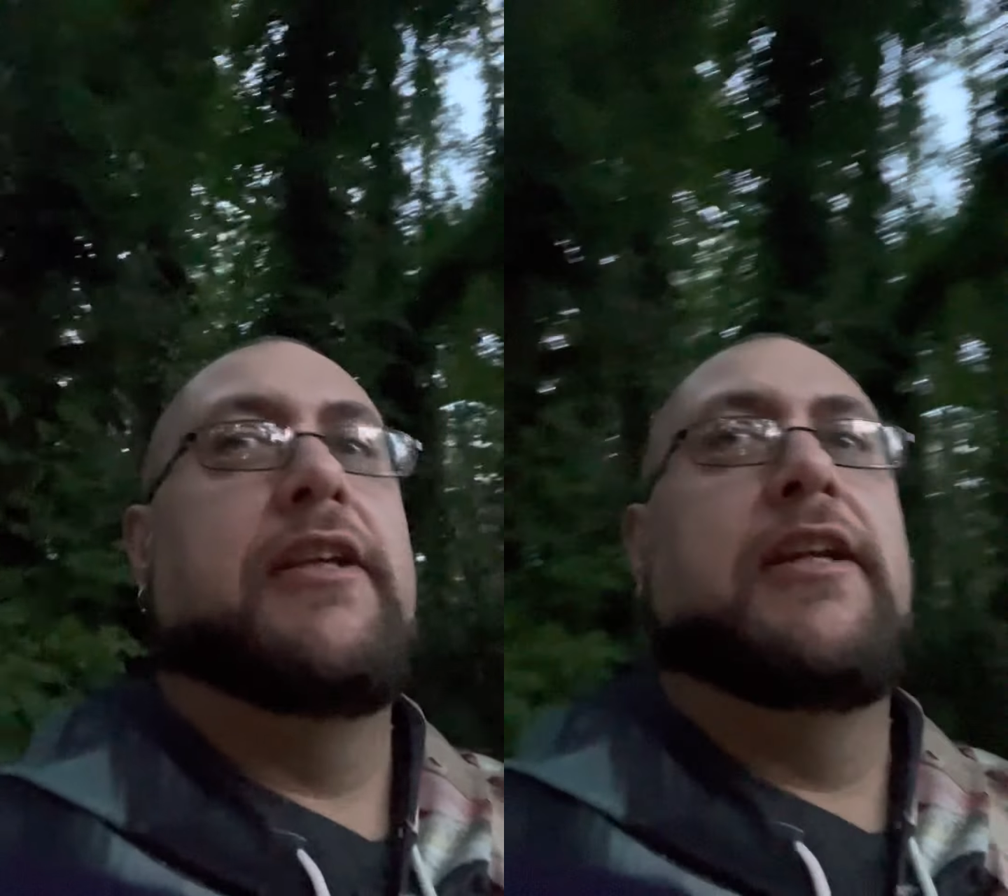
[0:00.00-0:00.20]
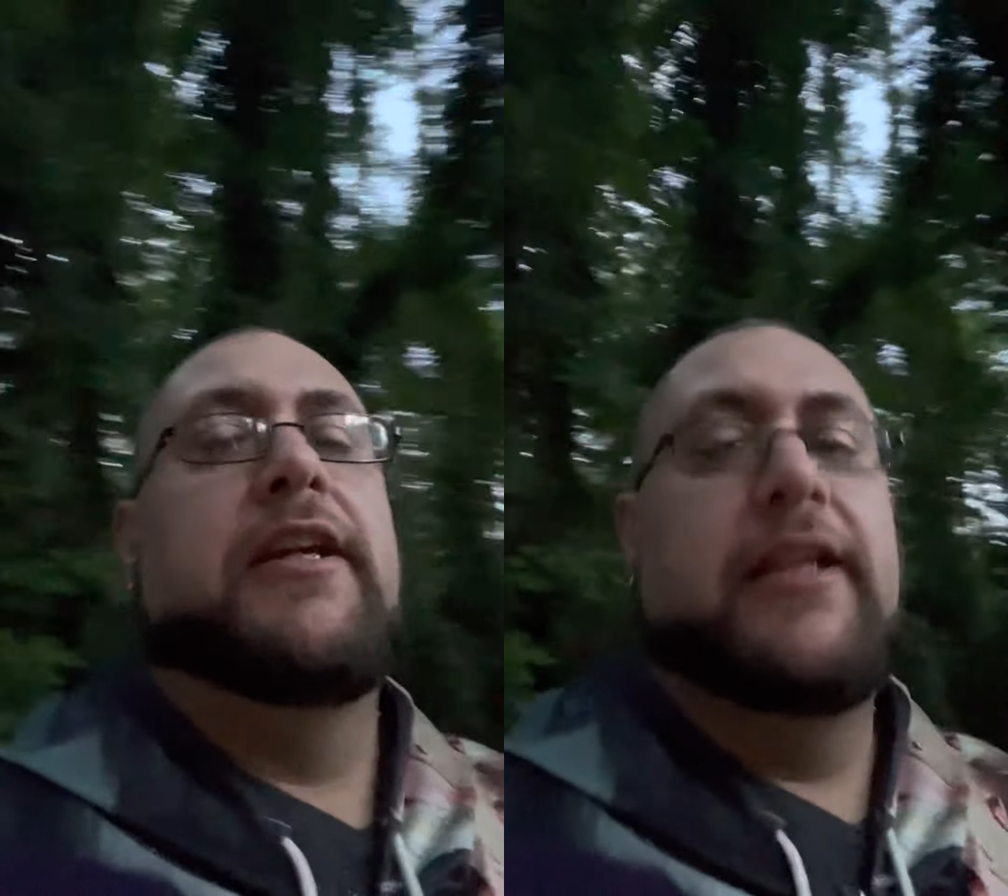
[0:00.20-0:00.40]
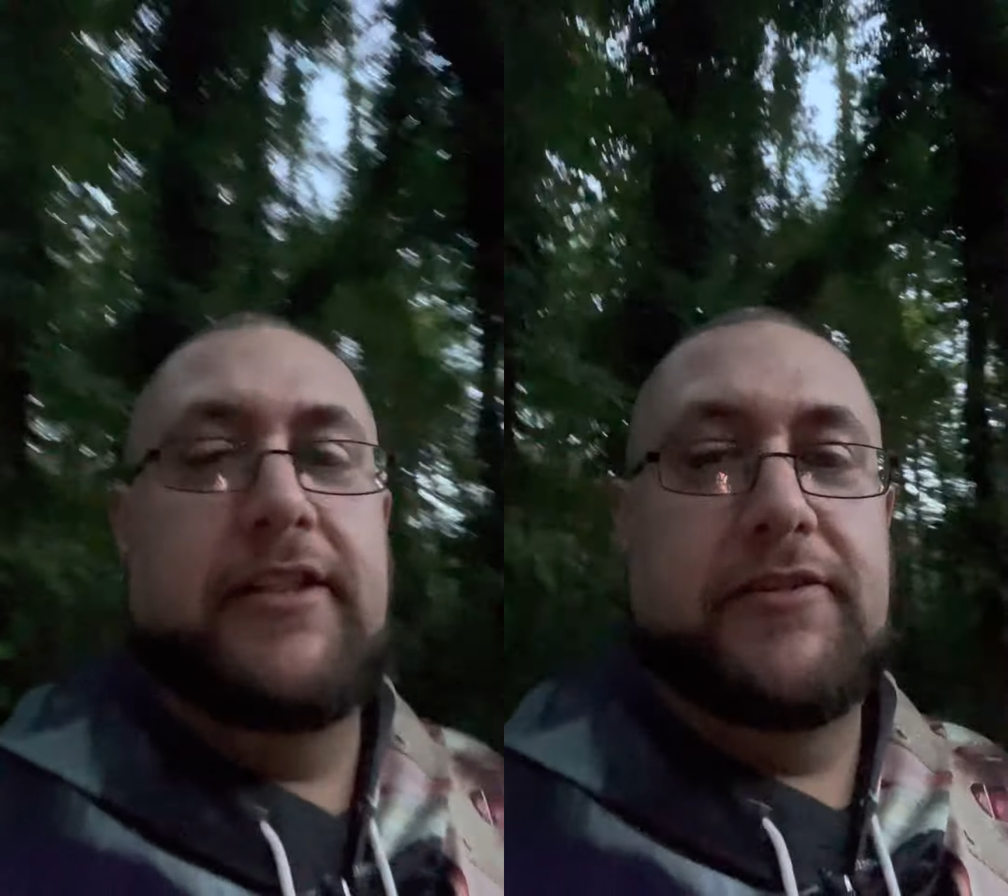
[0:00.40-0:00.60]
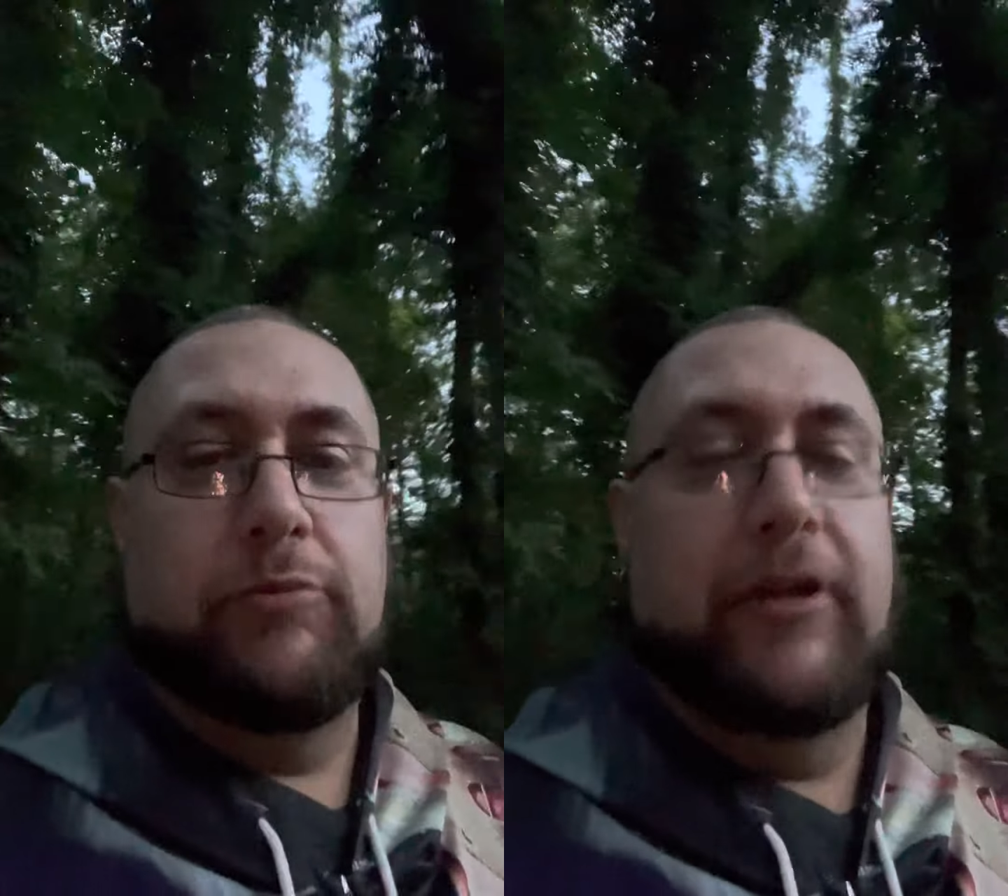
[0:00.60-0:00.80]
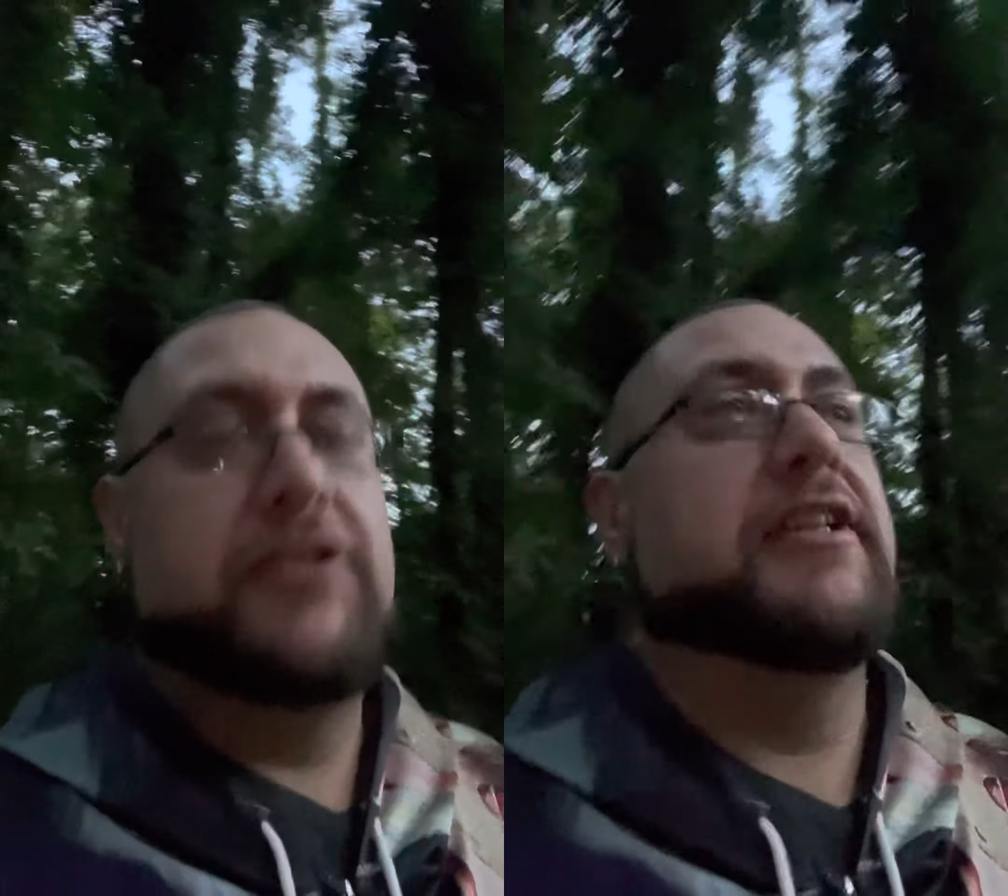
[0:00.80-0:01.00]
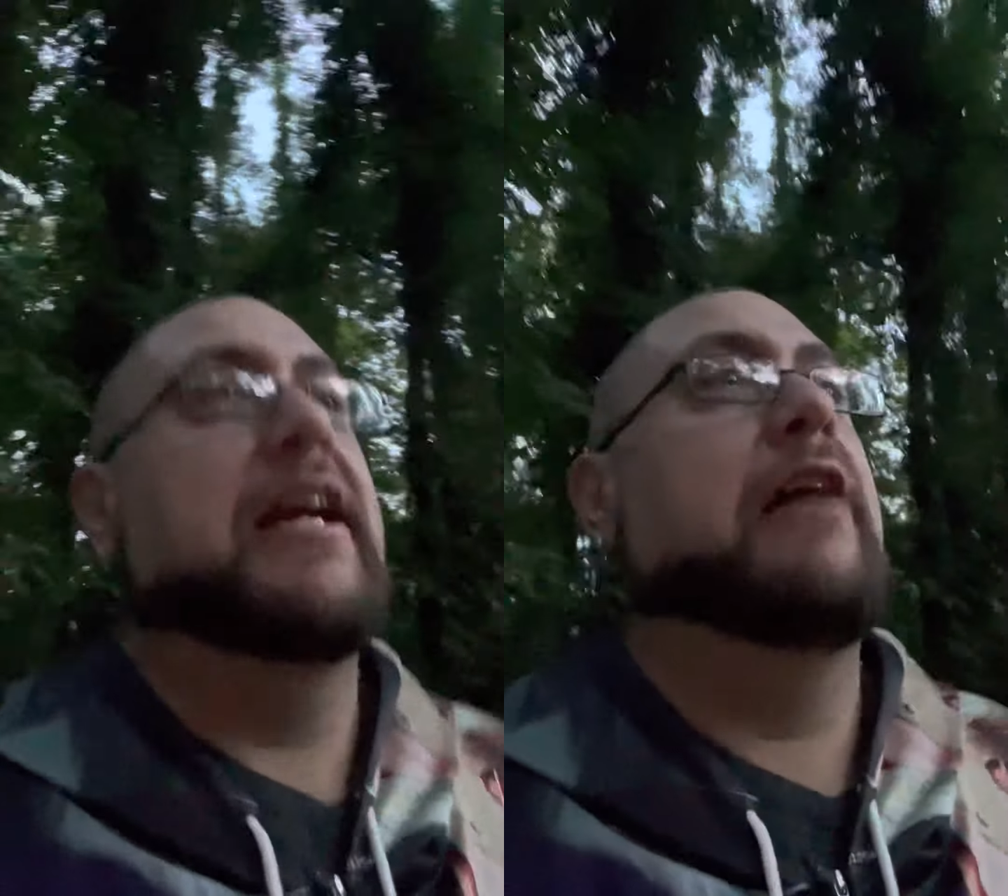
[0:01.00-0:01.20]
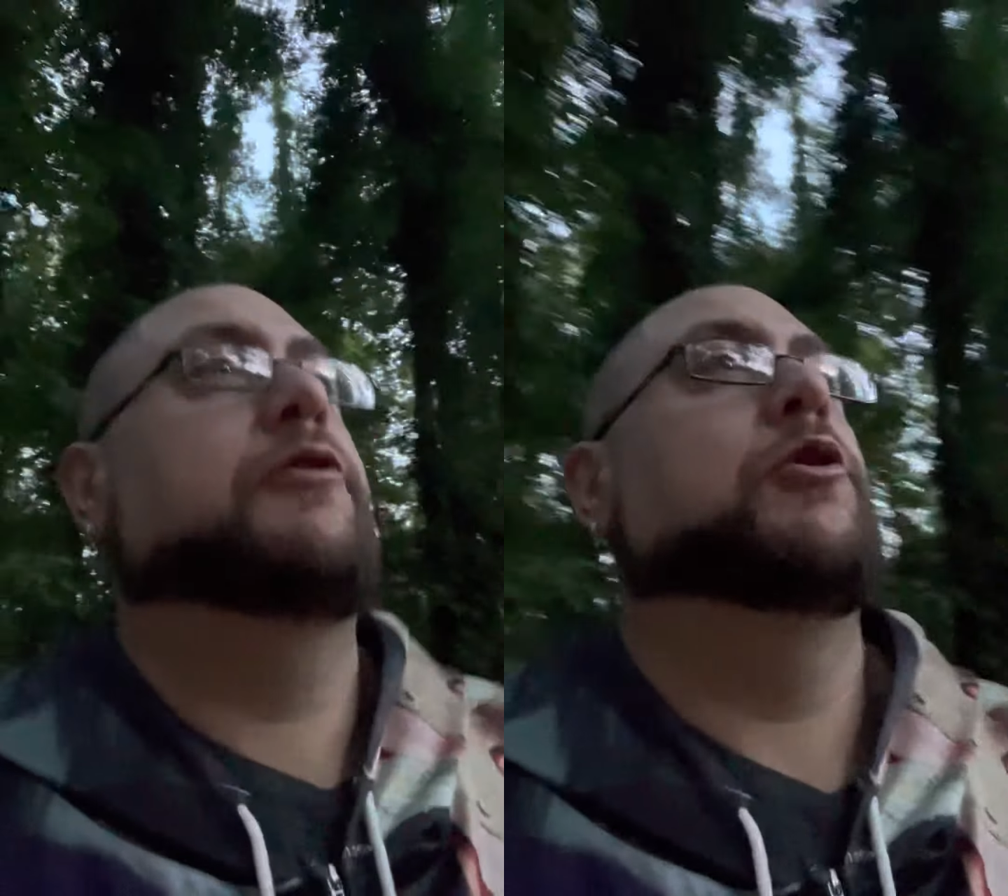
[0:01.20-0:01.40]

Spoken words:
he's reaching out